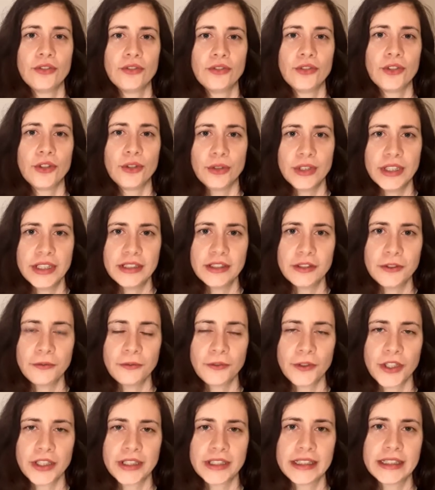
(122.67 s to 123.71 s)
The reason
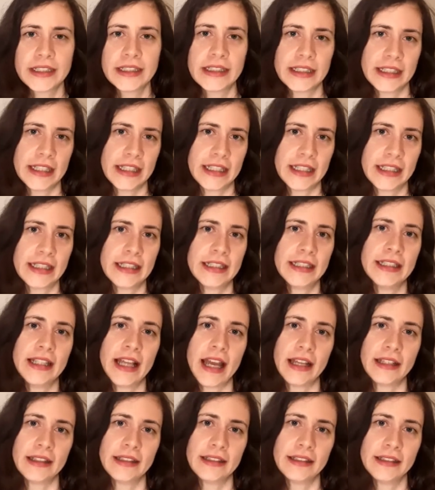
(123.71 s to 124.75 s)
for this is
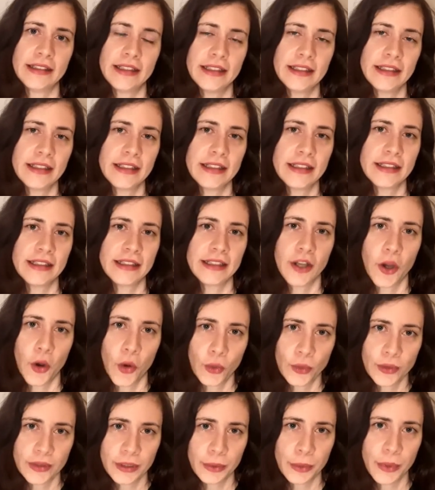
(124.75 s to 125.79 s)
that this is the
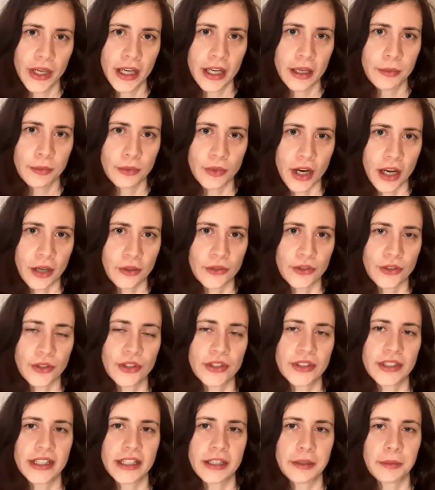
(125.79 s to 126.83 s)
only way
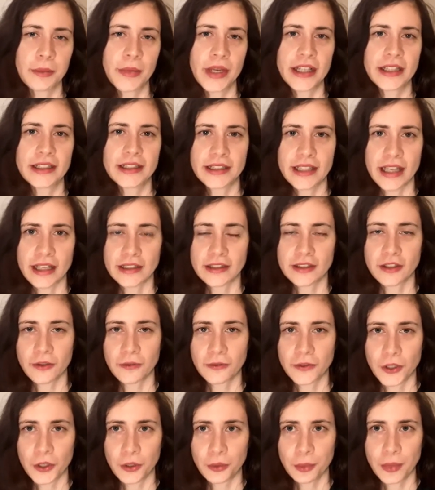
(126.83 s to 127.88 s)
browsers can make sense
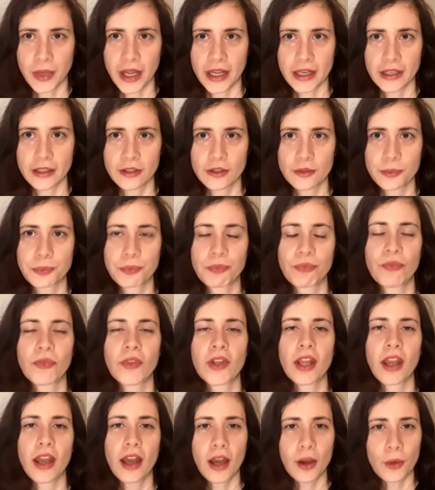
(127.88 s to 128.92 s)
of your page.
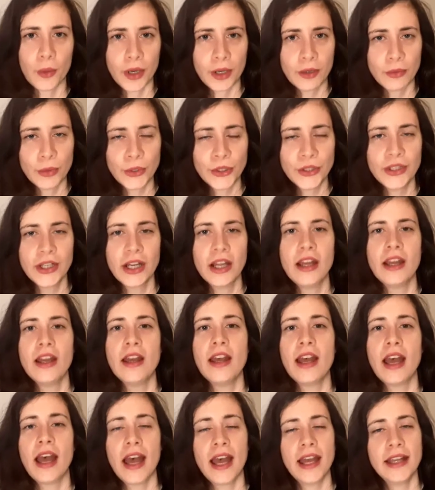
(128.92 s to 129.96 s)
However,
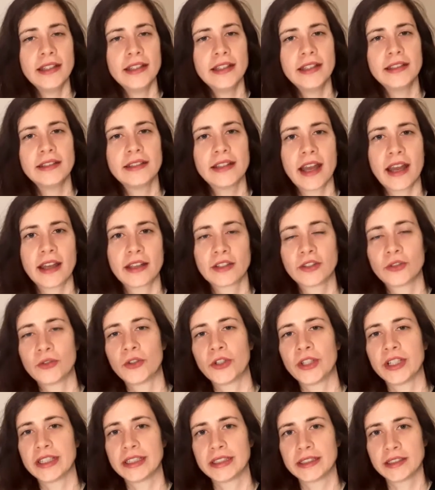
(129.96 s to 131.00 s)
heading tags,
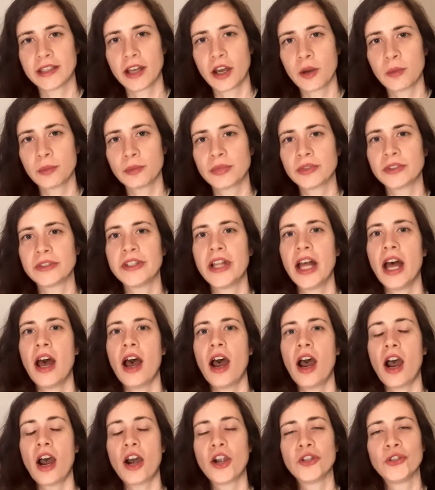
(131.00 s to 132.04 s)
for example,
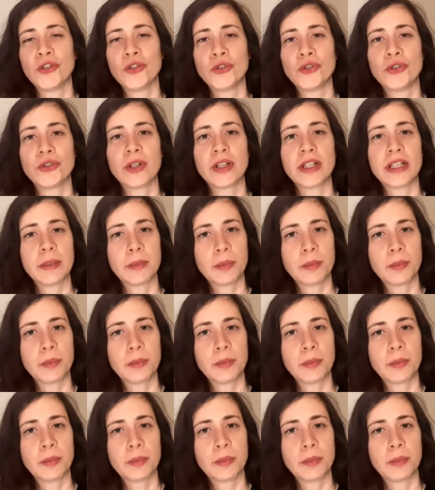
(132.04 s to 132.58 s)
are usually